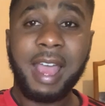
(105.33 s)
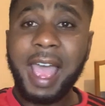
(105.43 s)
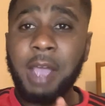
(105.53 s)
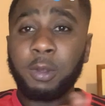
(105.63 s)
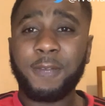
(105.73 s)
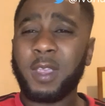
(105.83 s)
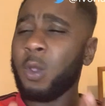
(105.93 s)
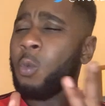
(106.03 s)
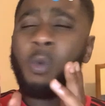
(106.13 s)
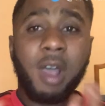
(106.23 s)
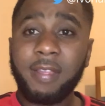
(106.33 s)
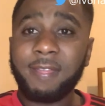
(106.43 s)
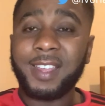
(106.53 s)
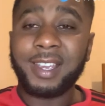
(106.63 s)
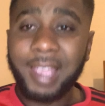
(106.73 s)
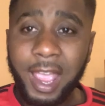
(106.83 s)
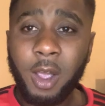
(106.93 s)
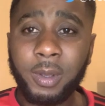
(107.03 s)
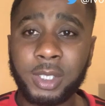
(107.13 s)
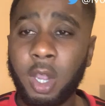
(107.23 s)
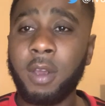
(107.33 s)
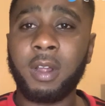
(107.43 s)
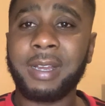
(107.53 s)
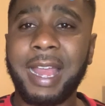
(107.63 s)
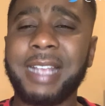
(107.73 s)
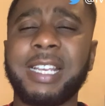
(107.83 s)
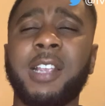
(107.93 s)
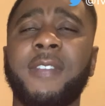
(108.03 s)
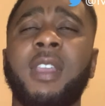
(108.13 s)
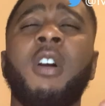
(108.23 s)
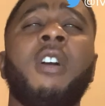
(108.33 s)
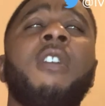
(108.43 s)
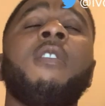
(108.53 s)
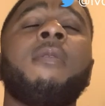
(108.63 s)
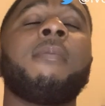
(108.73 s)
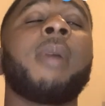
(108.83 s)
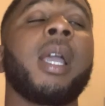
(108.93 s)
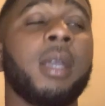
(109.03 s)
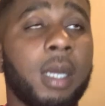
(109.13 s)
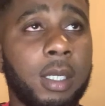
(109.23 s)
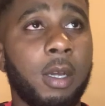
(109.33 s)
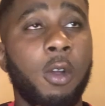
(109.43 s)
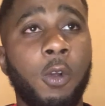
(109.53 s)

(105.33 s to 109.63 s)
I was thinking, what the hell is going on, guys? I was thinking, oh my god.